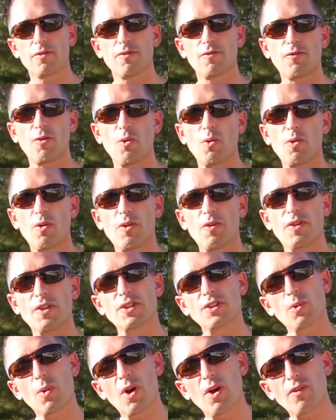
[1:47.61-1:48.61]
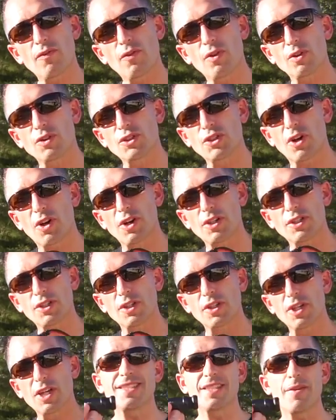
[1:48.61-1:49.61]
for the 12-volt
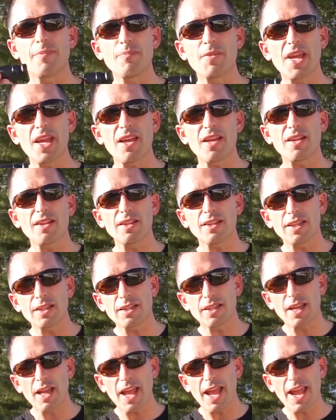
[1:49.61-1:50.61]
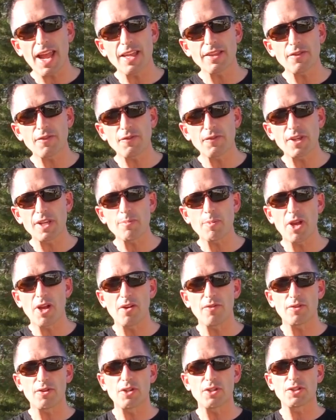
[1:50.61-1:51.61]
charger. It's the male and the
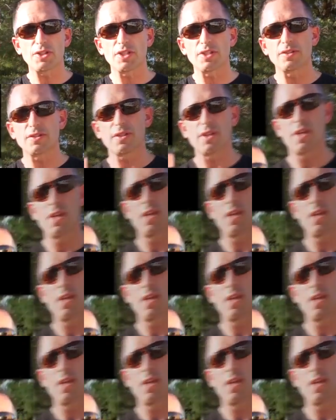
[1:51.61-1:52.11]
female versions.